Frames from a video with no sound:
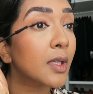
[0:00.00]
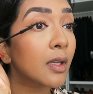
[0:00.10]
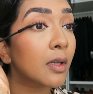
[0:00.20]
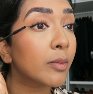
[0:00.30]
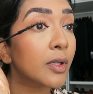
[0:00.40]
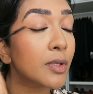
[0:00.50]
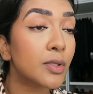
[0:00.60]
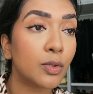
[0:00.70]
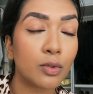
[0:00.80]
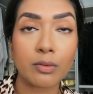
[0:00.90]
And I'm going
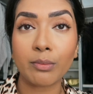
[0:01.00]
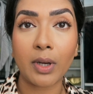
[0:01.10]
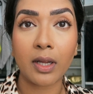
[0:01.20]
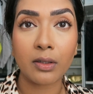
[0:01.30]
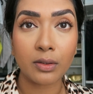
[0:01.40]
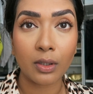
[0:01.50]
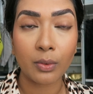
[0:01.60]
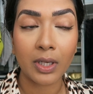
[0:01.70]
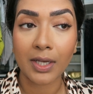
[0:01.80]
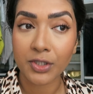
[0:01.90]
to do my
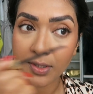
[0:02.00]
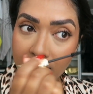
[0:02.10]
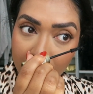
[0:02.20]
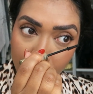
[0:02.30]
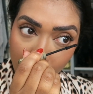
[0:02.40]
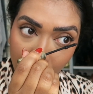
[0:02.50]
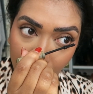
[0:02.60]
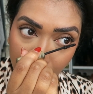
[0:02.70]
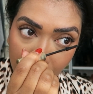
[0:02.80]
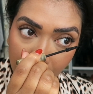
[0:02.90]
lower lashes as
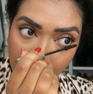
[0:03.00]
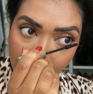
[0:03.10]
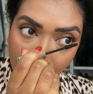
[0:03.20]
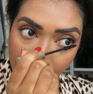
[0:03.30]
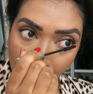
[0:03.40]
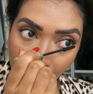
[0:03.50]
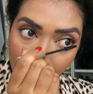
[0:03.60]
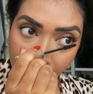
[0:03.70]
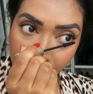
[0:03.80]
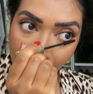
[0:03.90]
well.
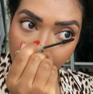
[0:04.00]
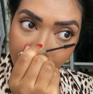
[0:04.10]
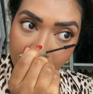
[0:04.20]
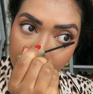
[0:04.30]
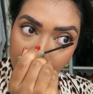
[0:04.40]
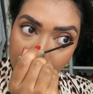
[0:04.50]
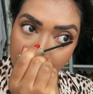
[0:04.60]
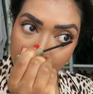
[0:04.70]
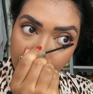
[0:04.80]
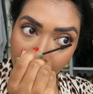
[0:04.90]
I find,
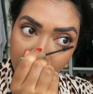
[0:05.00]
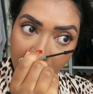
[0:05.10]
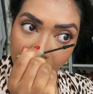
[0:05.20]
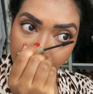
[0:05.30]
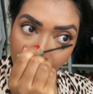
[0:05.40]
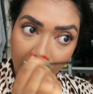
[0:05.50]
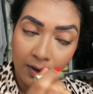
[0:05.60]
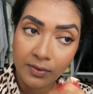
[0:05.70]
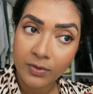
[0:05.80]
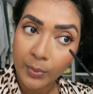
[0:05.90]
especially for
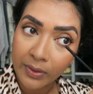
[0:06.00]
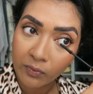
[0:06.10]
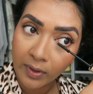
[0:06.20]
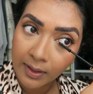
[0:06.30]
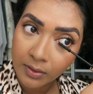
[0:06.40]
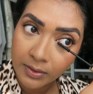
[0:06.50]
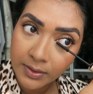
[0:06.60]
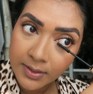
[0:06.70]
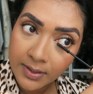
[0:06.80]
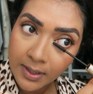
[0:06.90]
those with
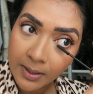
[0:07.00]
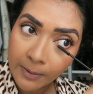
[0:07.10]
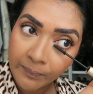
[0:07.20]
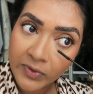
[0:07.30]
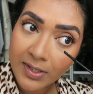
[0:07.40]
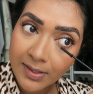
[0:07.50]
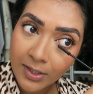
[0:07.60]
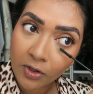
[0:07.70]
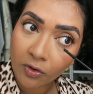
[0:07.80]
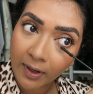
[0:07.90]
wrinkles, this is
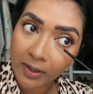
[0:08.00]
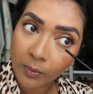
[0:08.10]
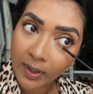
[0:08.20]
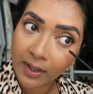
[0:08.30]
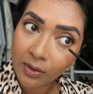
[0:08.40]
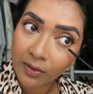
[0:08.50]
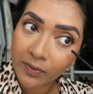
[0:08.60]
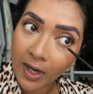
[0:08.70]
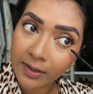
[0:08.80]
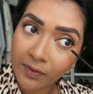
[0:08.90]
a great way of
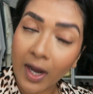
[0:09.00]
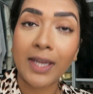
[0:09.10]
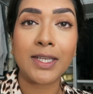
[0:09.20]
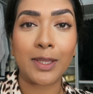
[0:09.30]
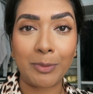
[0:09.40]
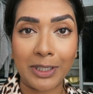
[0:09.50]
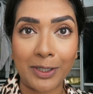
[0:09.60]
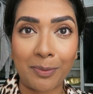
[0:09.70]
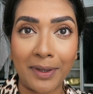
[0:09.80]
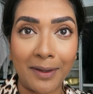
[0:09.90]
kind of hiding them a
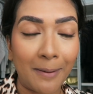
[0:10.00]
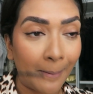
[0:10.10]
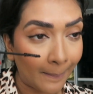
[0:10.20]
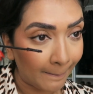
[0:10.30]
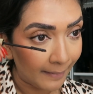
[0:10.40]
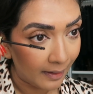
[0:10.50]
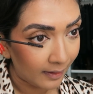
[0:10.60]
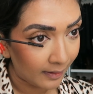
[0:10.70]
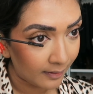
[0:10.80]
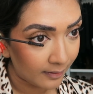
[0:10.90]
little bit.
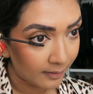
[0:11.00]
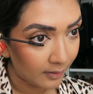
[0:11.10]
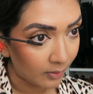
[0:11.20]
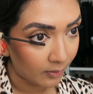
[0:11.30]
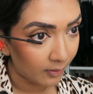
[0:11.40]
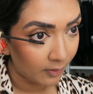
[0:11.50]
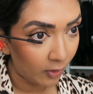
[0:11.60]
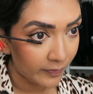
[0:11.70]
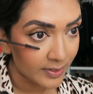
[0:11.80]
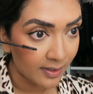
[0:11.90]
And, you know,
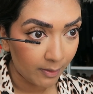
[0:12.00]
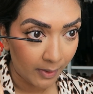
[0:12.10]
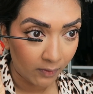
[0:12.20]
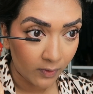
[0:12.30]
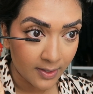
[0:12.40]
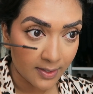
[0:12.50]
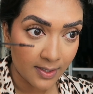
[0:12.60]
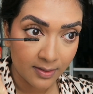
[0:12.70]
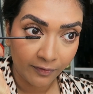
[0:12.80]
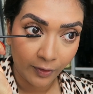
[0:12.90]
obviously the main reason
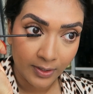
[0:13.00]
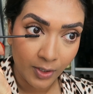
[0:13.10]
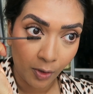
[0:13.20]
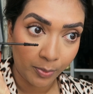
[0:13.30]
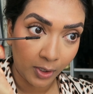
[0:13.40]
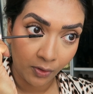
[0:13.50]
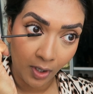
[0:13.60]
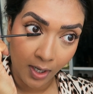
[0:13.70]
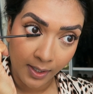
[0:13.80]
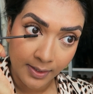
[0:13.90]
is for it to open your
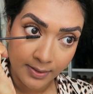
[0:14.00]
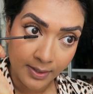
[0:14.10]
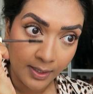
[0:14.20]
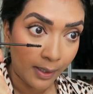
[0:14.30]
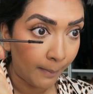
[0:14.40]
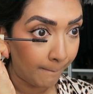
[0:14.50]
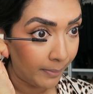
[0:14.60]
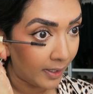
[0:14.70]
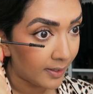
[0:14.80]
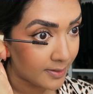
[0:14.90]
eyes,
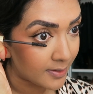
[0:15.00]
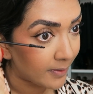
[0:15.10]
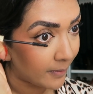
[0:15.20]
but